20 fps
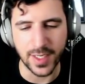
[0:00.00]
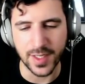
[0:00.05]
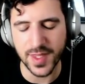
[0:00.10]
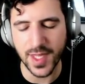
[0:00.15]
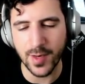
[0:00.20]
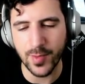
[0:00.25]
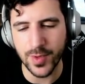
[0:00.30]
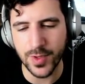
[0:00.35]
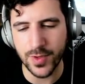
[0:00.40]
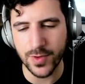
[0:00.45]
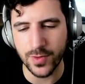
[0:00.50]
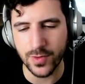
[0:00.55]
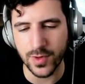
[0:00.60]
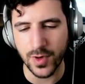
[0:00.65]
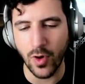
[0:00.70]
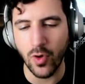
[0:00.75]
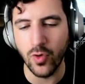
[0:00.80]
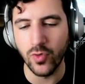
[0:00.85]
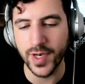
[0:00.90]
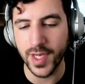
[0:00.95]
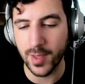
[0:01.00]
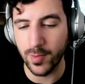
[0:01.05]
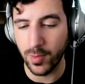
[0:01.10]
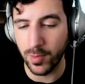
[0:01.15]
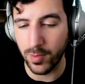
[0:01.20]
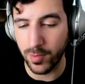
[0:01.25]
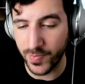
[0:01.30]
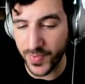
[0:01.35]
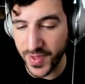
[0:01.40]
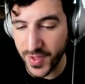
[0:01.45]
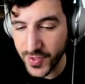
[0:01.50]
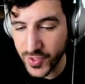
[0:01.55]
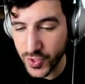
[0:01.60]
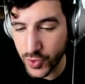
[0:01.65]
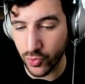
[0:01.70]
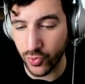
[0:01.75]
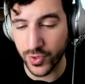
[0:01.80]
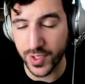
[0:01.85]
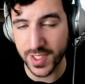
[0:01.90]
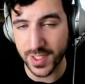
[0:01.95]
W only
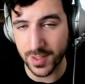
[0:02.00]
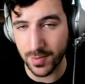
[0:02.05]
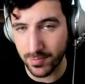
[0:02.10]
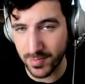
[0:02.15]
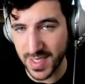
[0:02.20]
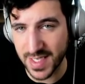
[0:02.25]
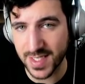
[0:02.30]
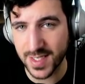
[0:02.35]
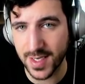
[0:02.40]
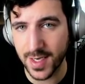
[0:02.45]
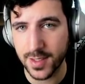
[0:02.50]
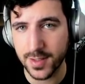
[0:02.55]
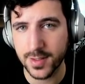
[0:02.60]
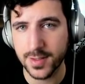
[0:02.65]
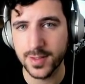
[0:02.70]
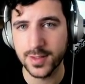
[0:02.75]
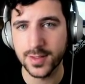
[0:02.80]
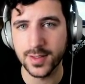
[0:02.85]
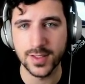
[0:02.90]
destroys missiles,